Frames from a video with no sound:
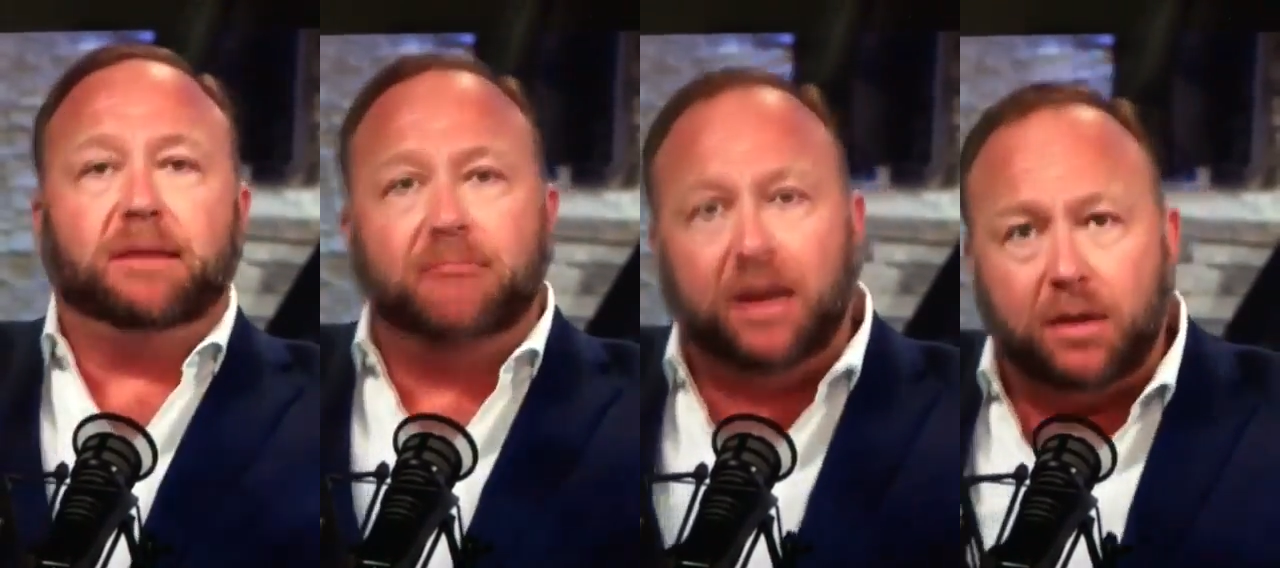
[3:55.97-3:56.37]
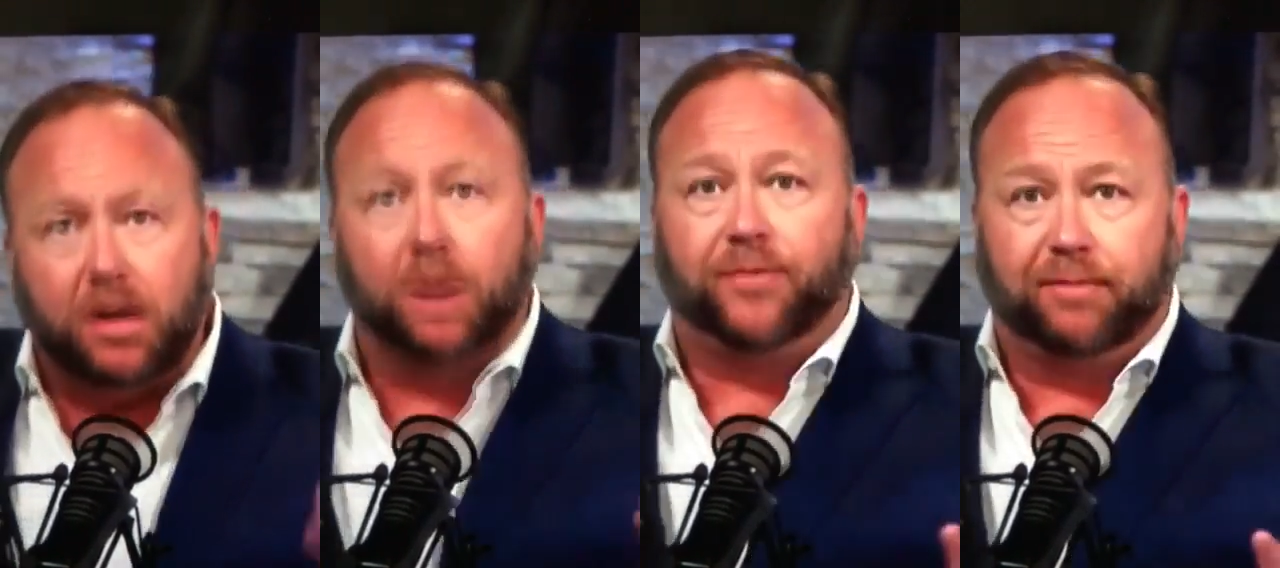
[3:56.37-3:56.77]
They mean
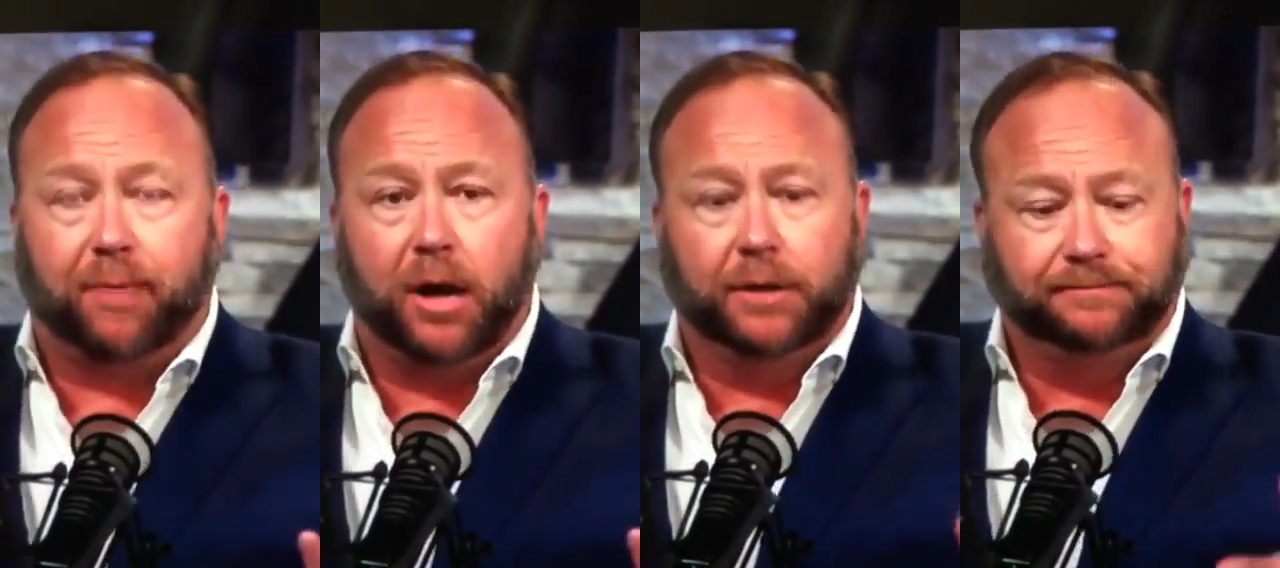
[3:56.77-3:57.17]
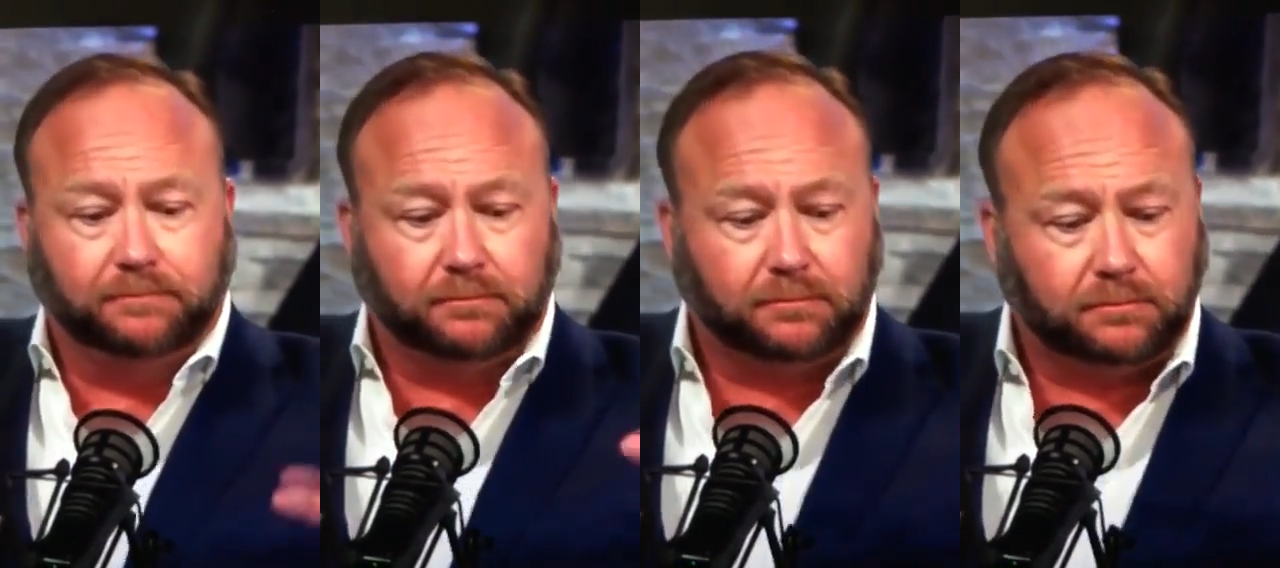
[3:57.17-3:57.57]
to go for broke.
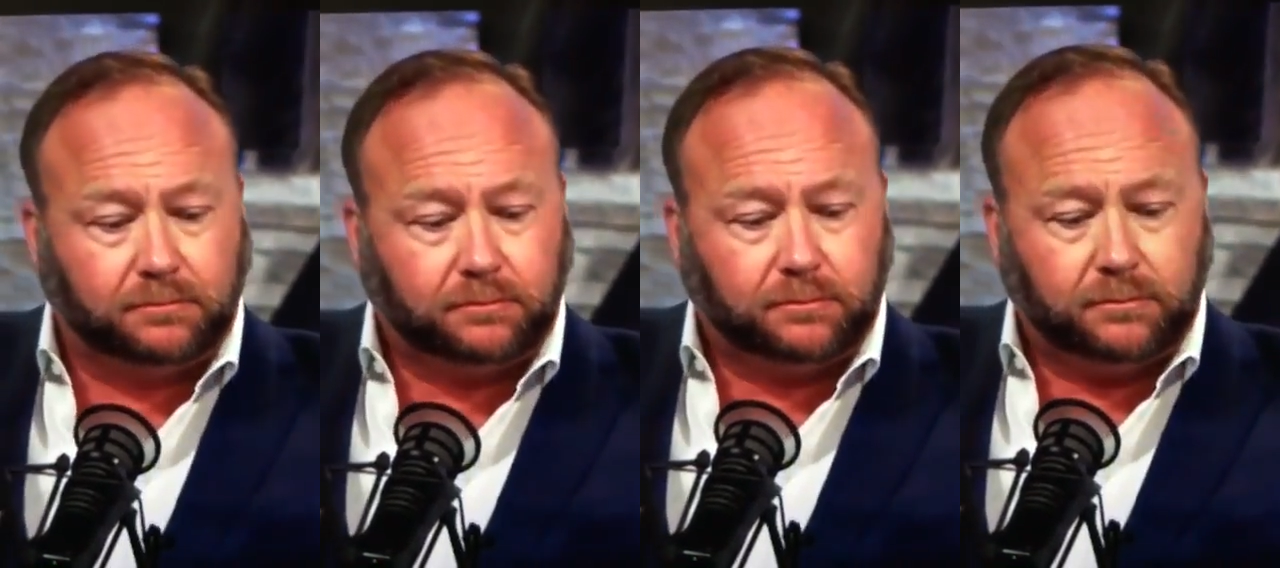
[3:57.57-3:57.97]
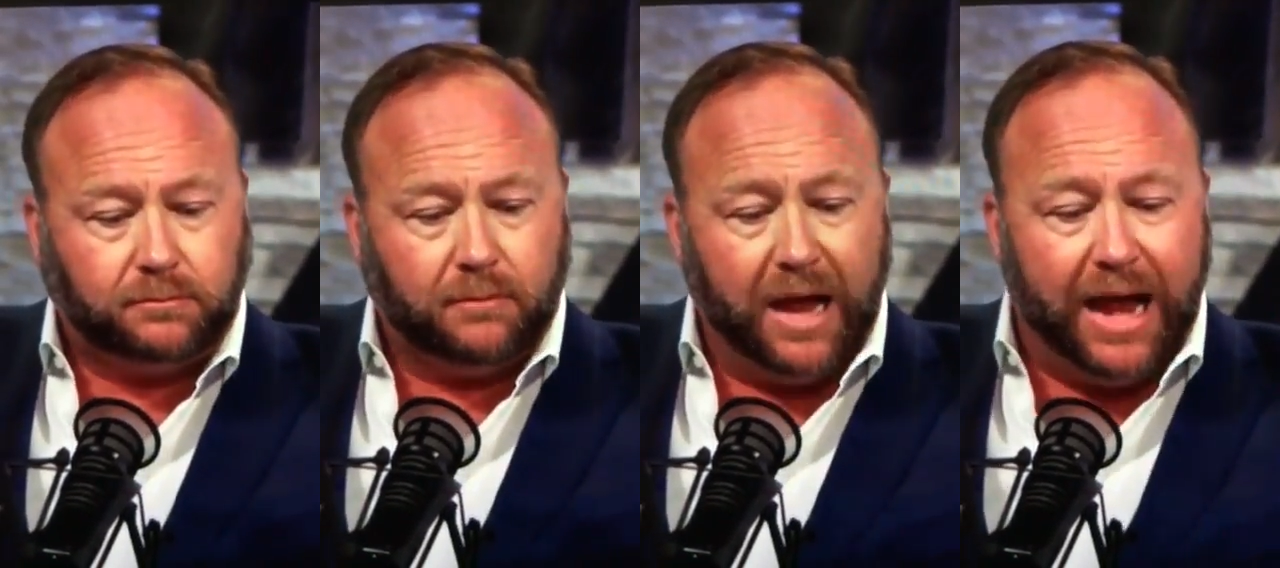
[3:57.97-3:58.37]

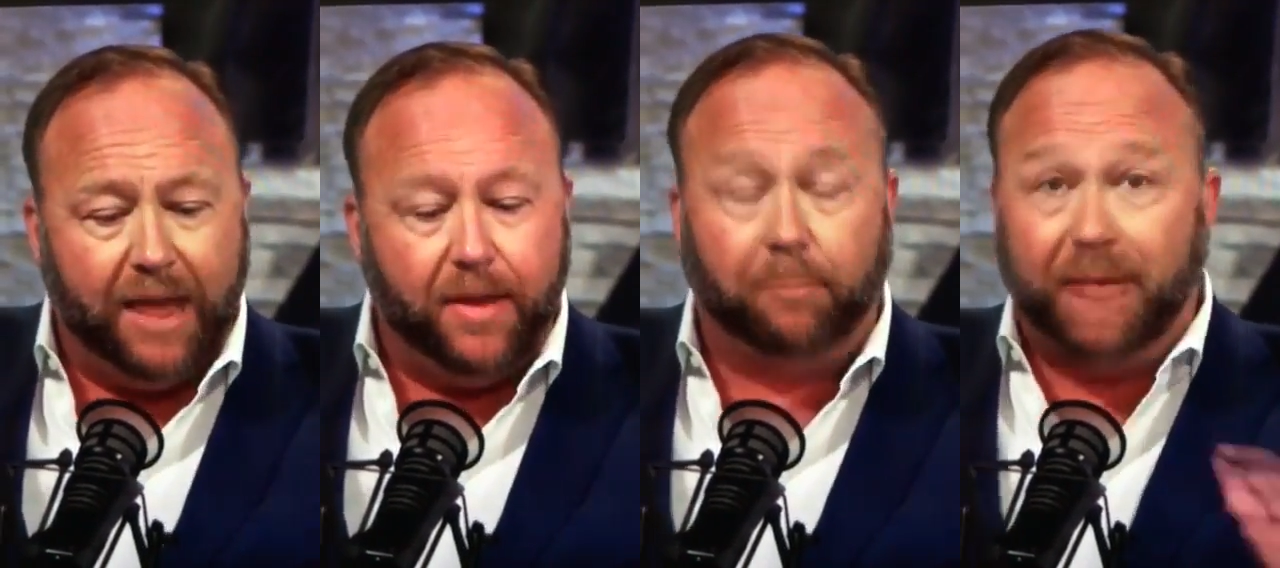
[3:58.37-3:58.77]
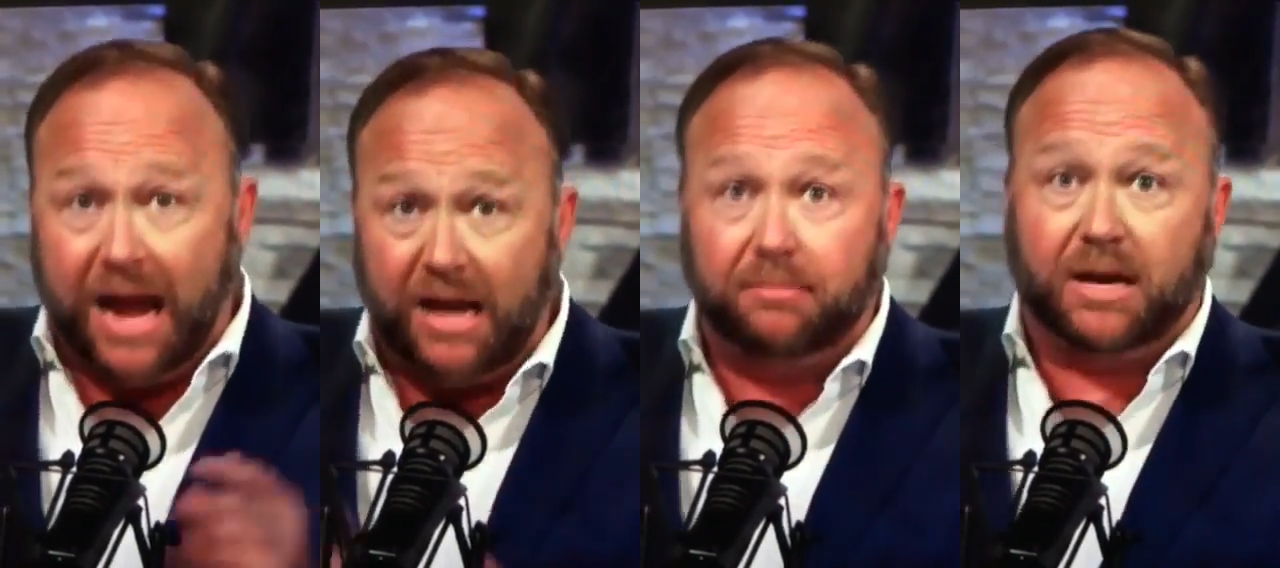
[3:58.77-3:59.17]
And they're
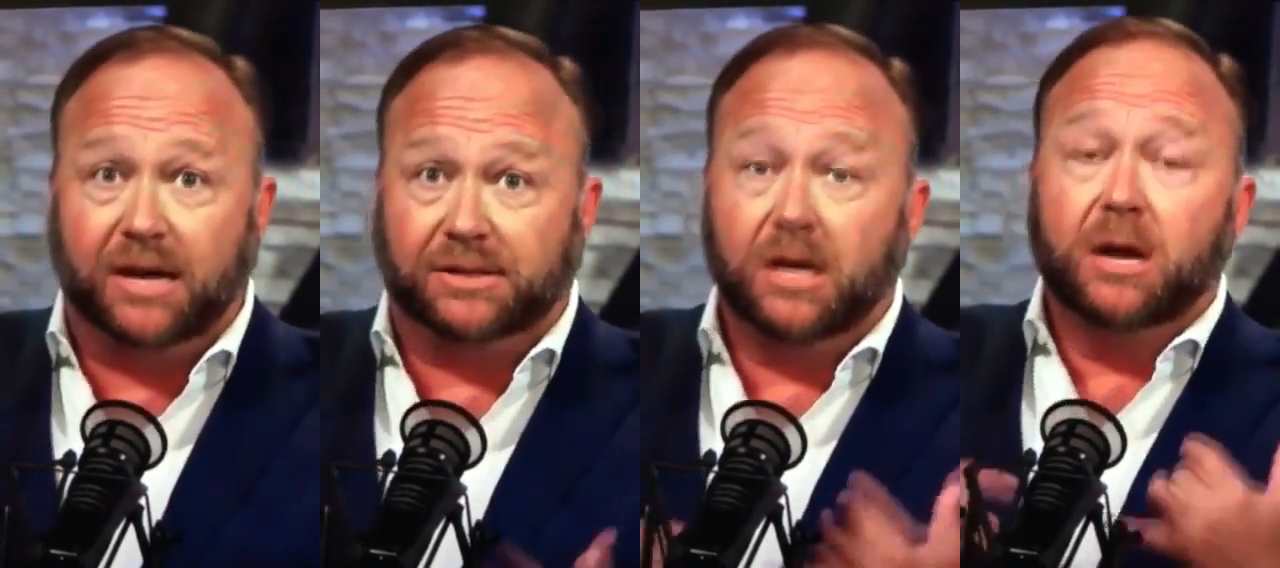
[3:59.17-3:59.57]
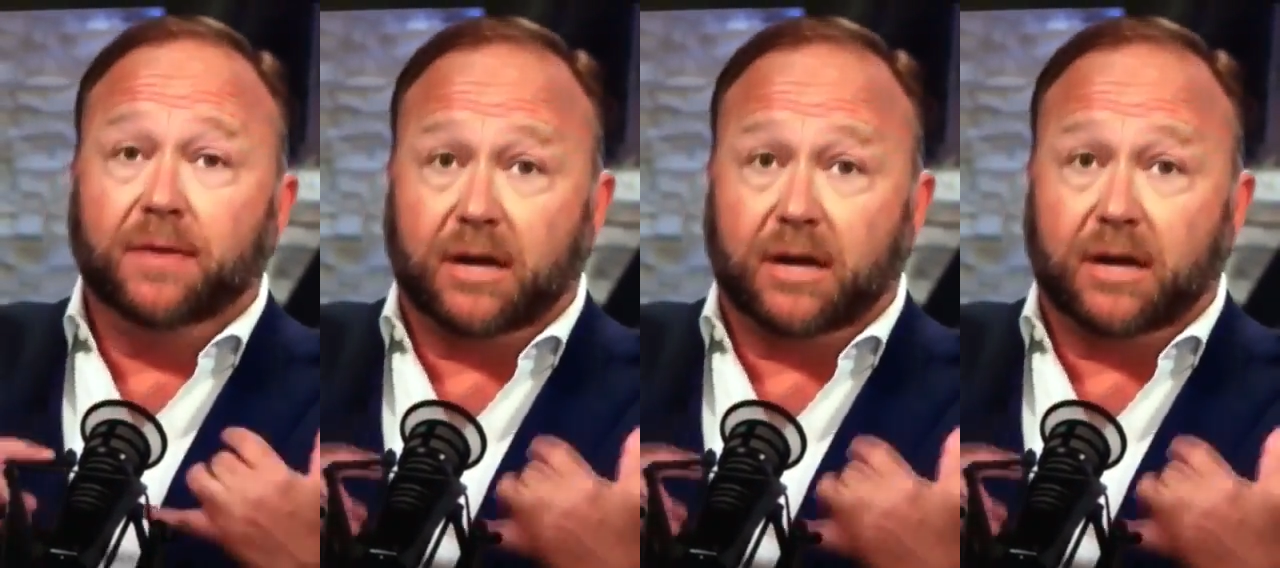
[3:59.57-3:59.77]
panicked because